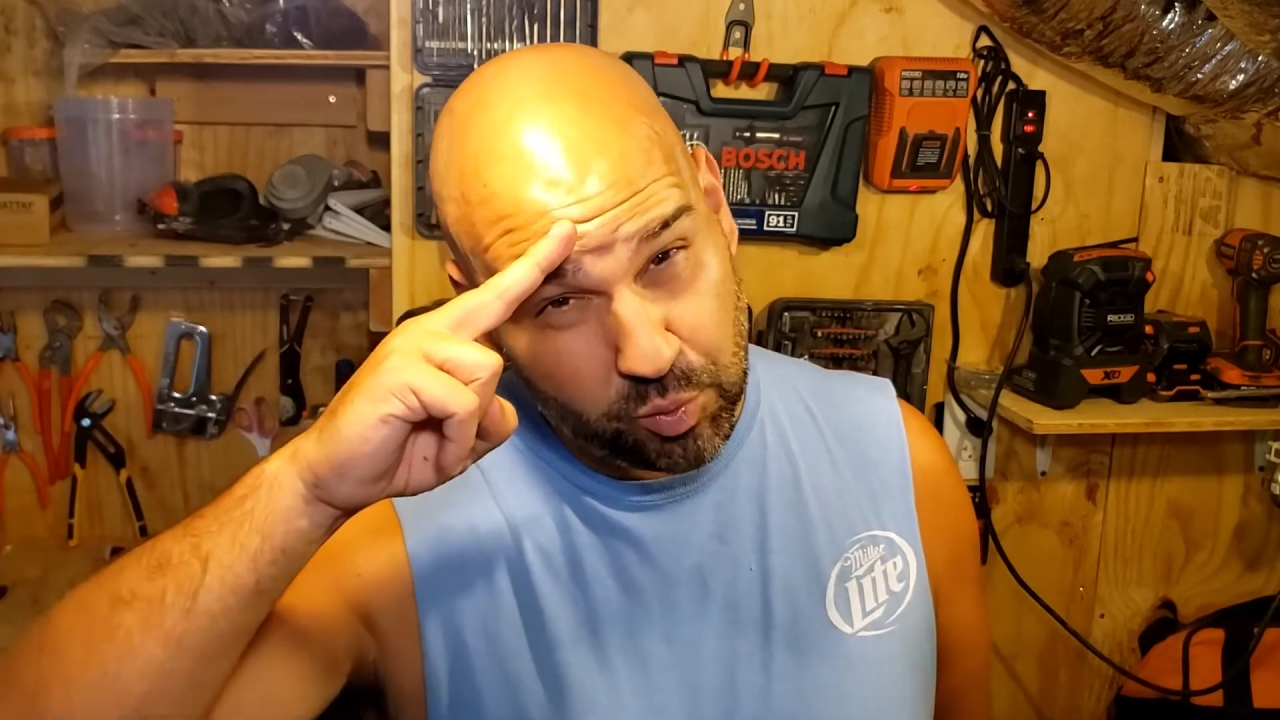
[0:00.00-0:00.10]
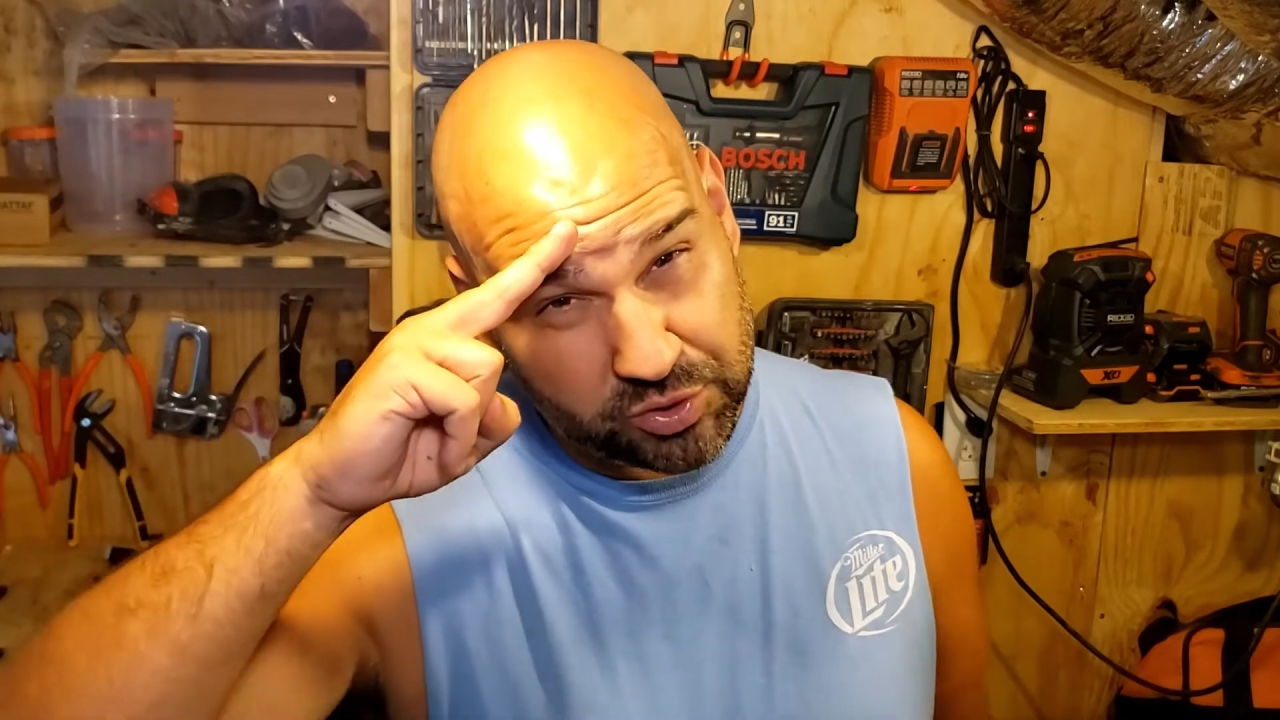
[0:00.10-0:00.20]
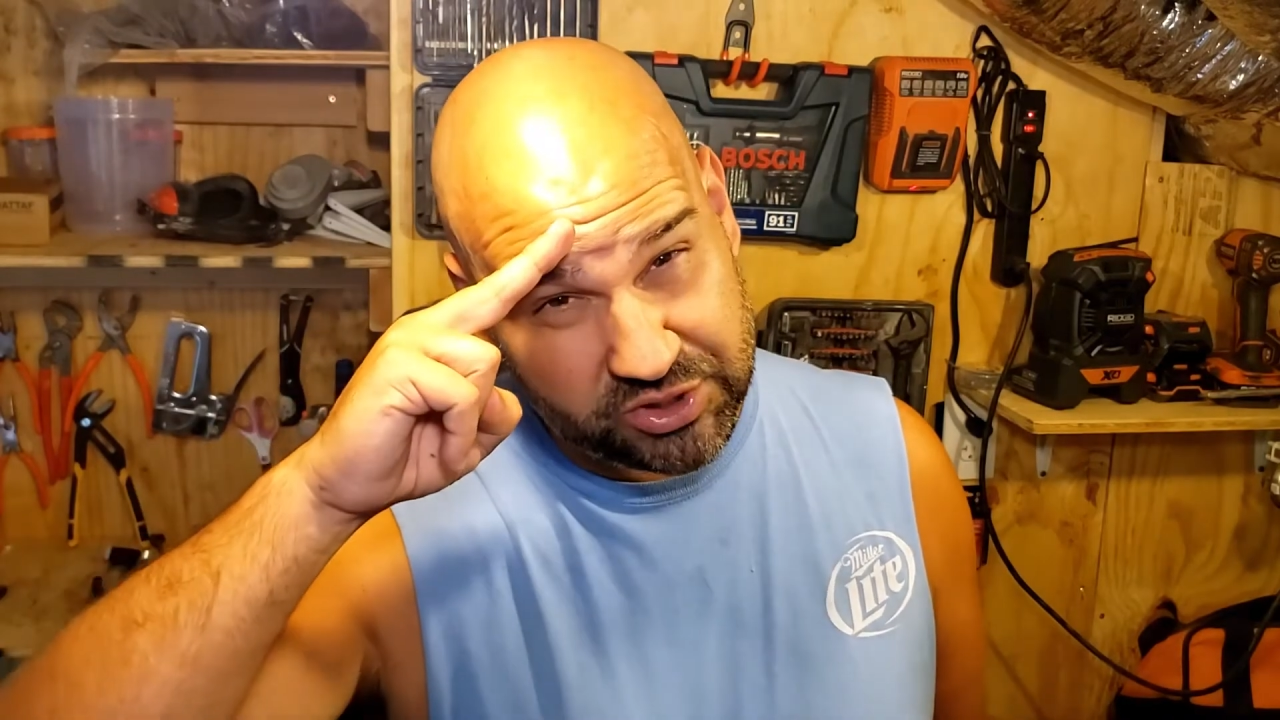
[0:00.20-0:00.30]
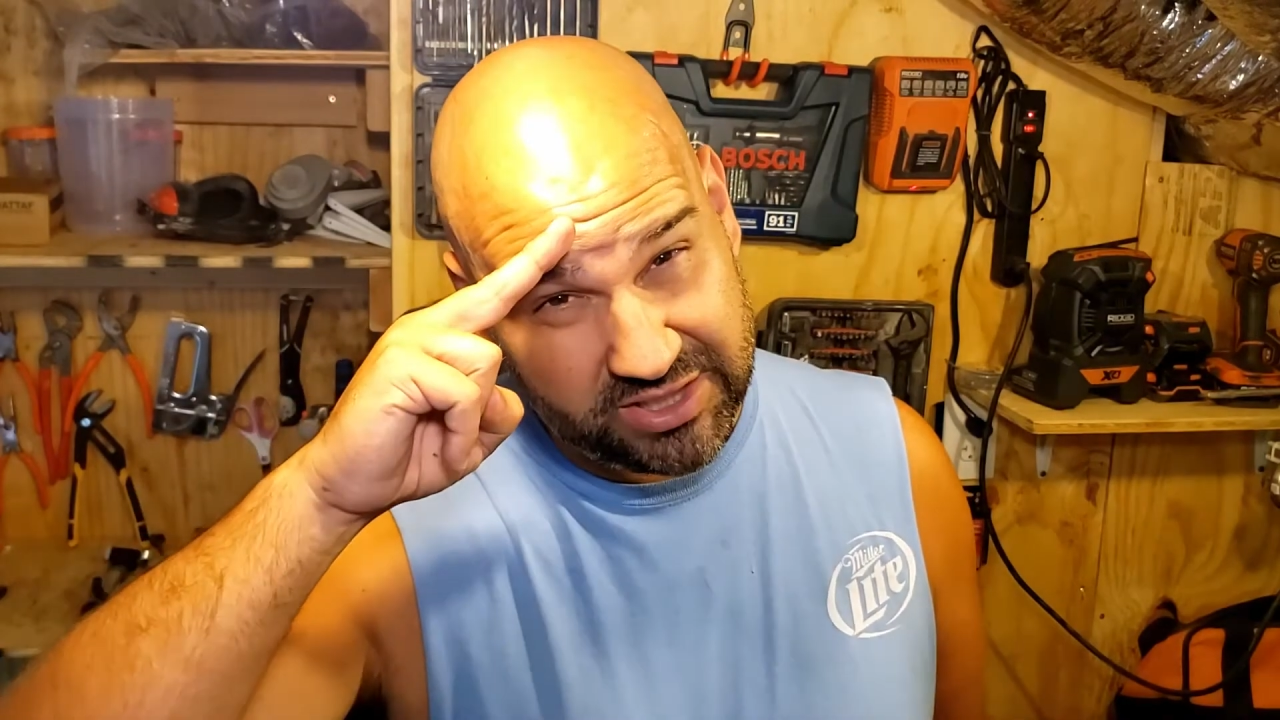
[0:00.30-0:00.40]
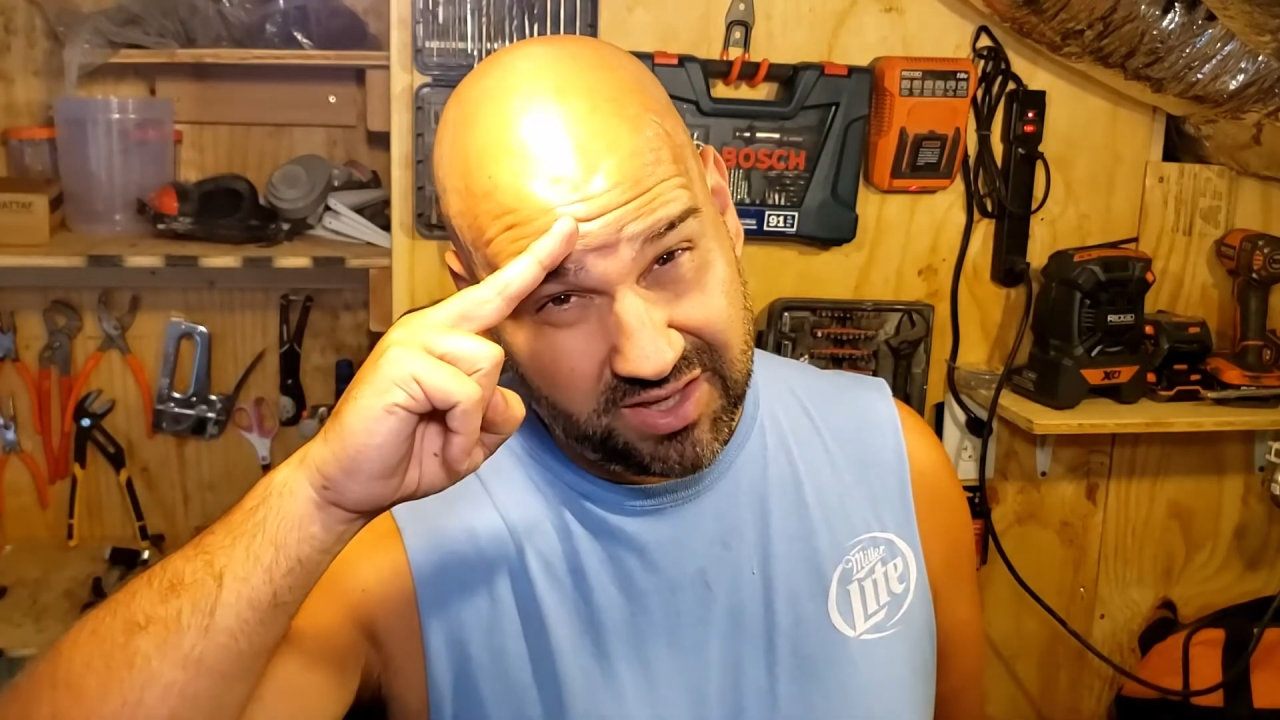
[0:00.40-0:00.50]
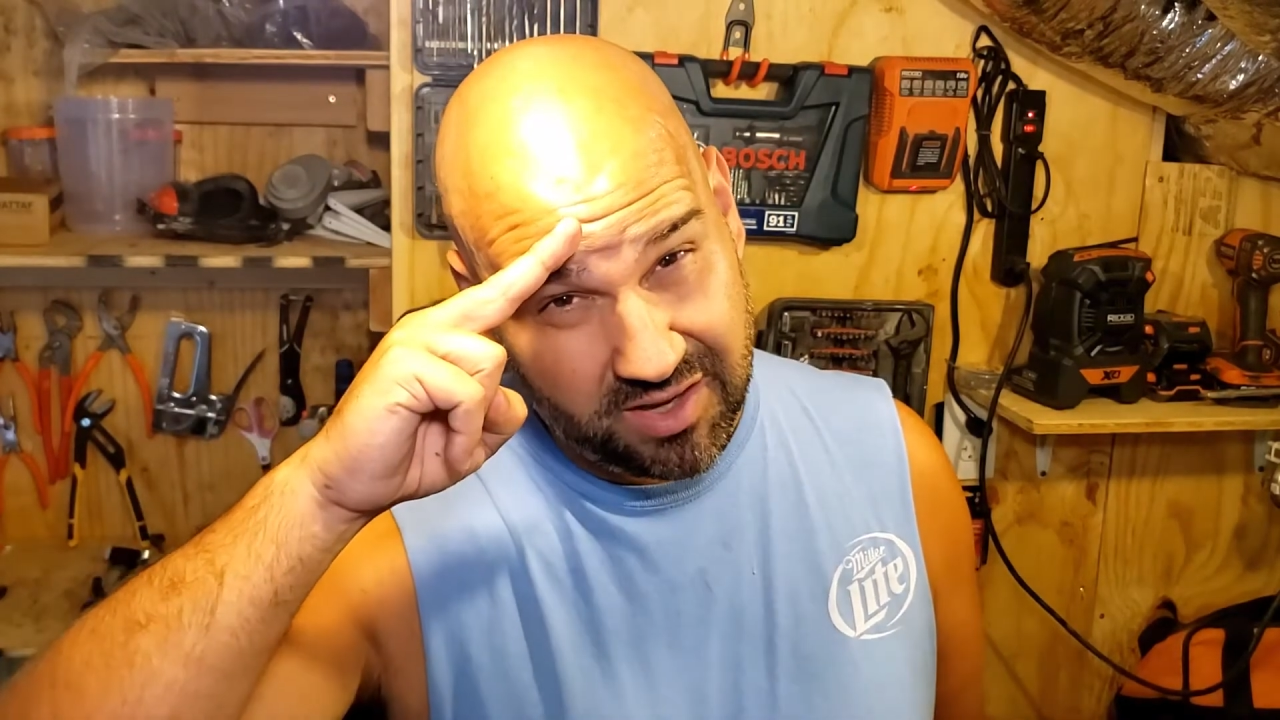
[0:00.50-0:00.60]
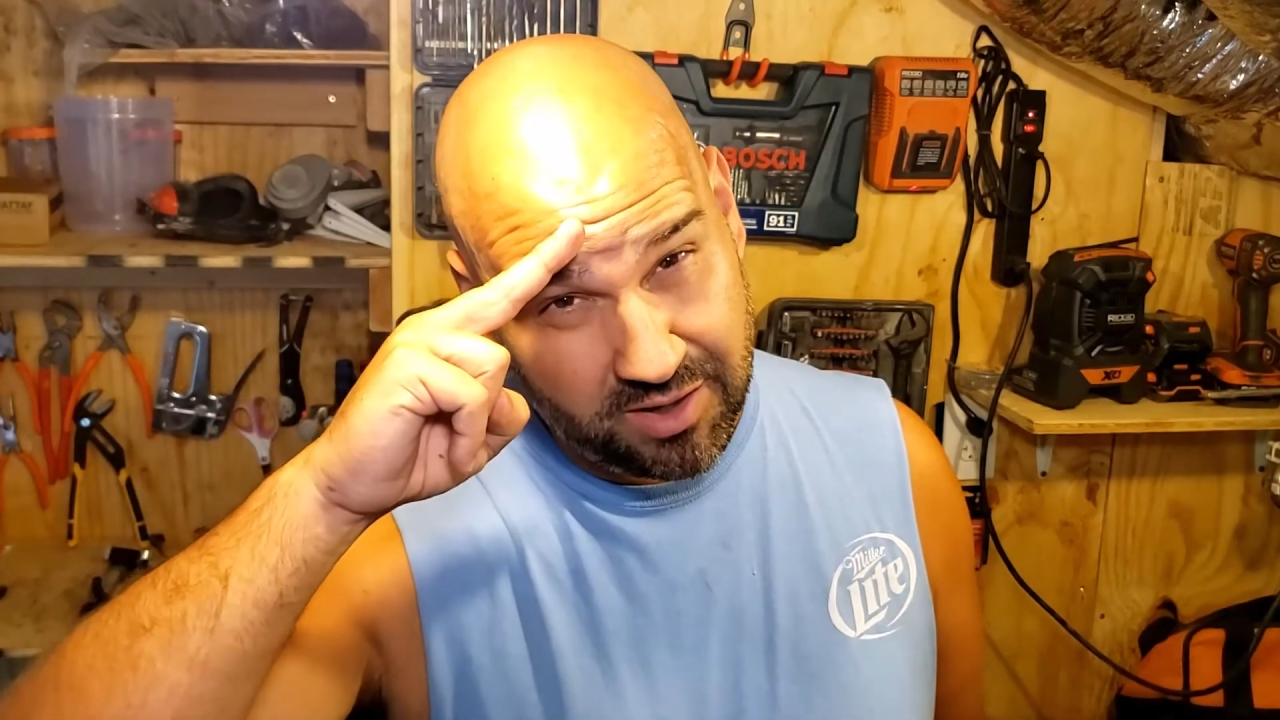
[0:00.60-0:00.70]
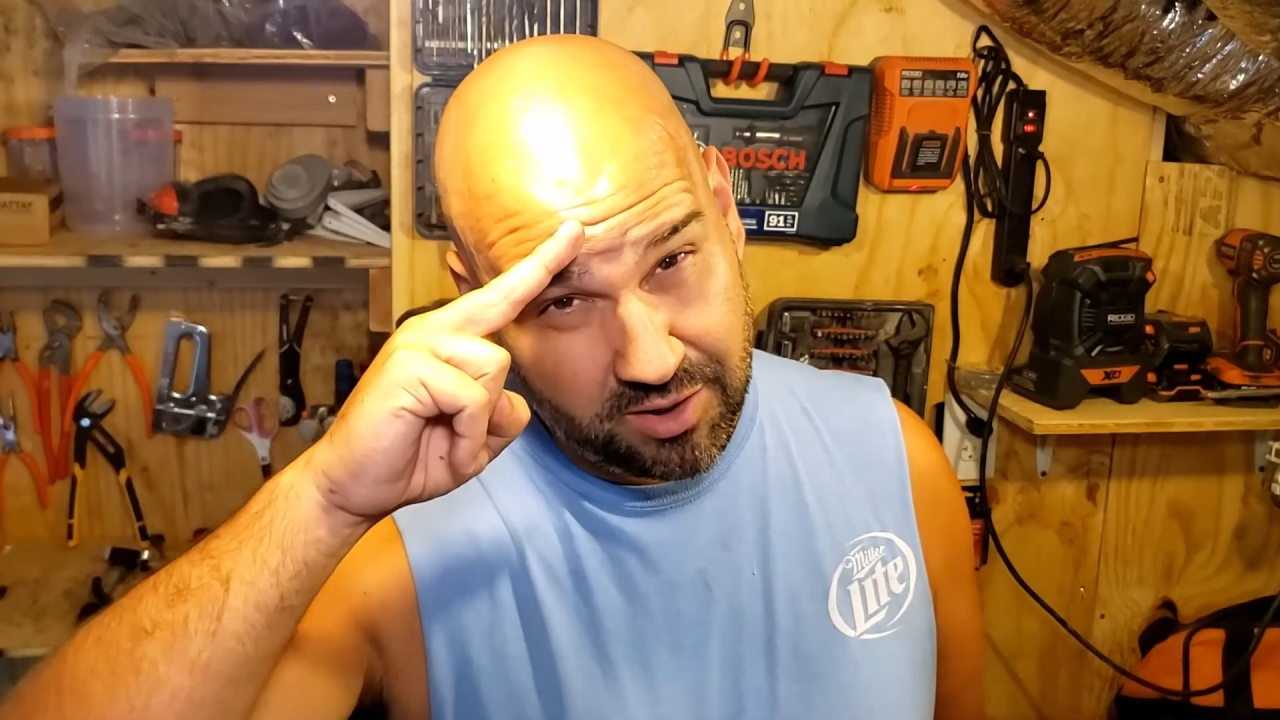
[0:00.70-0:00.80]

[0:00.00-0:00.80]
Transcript: we'll see you